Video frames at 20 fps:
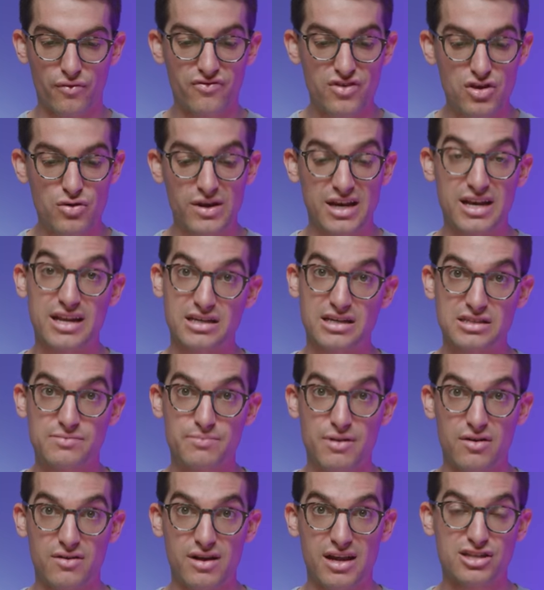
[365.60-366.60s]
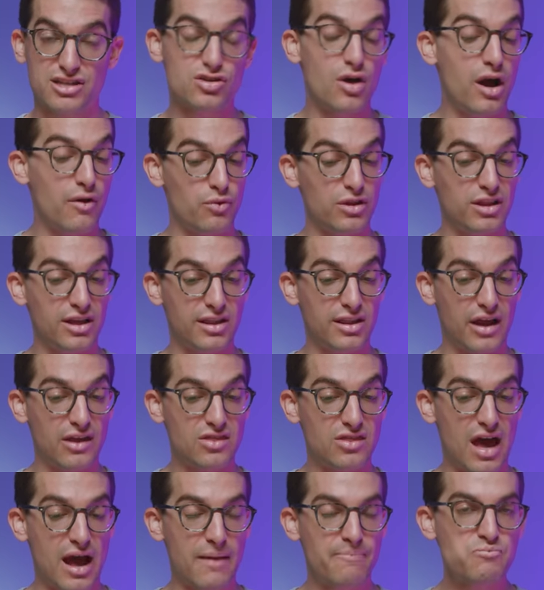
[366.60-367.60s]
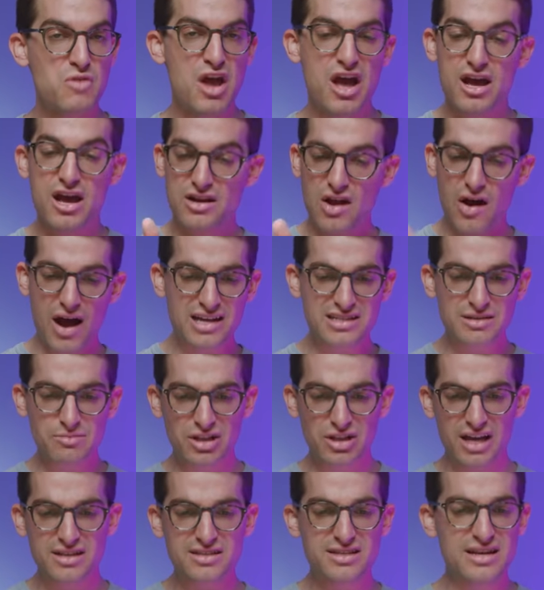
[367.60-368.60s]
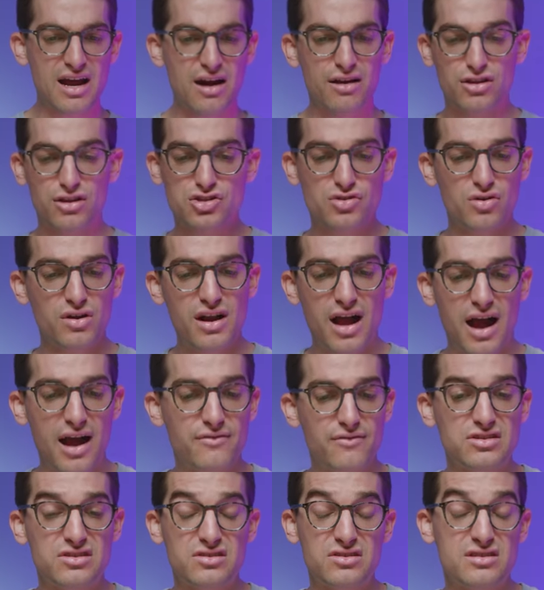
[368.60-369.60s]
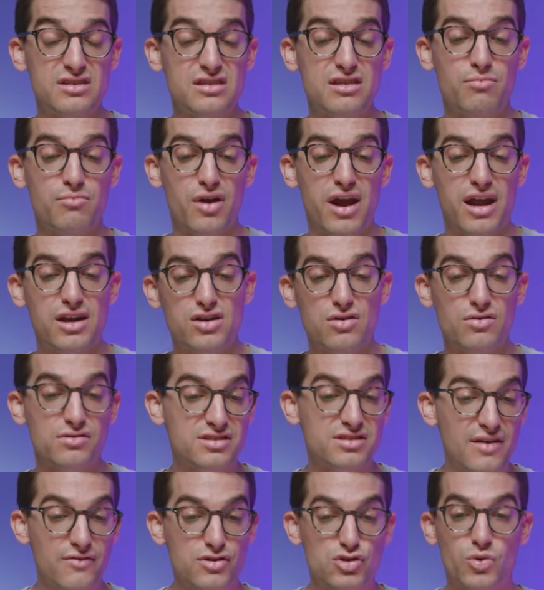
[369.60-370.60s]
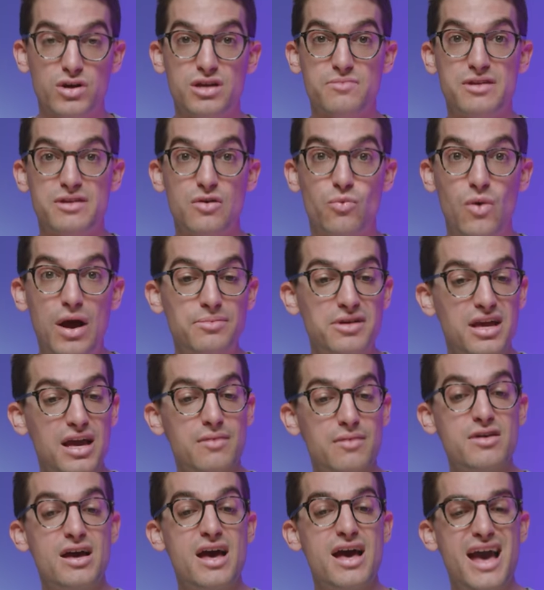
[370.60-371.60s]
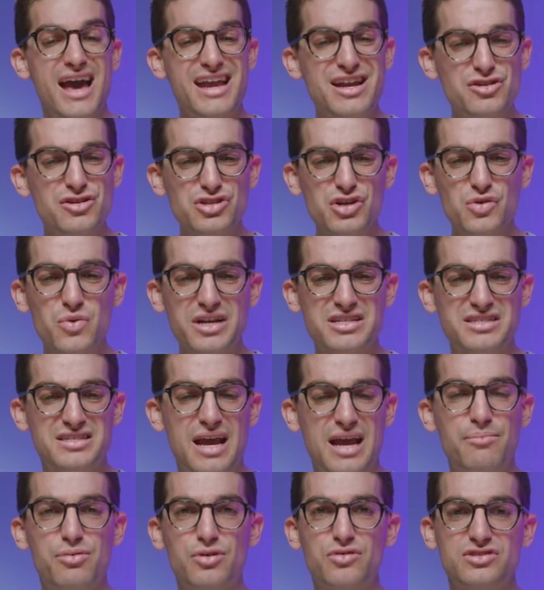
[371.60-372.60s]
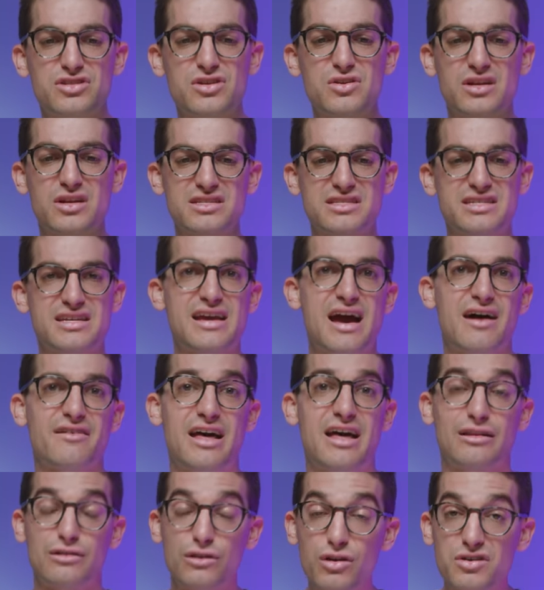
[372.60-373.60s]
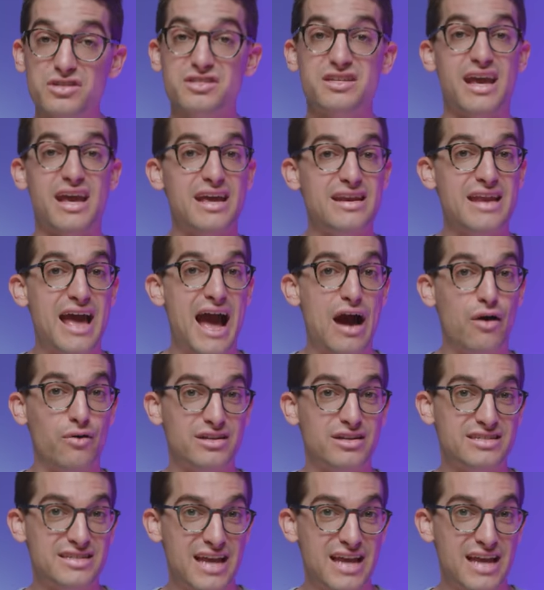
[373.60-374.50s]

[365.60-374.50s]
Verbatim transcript: viewing experience. So I really like that. Now, as I'm glancing down at the screen, I obviously see the brand new 720p webcam, and here's a quick sample so you can see how that looks and how it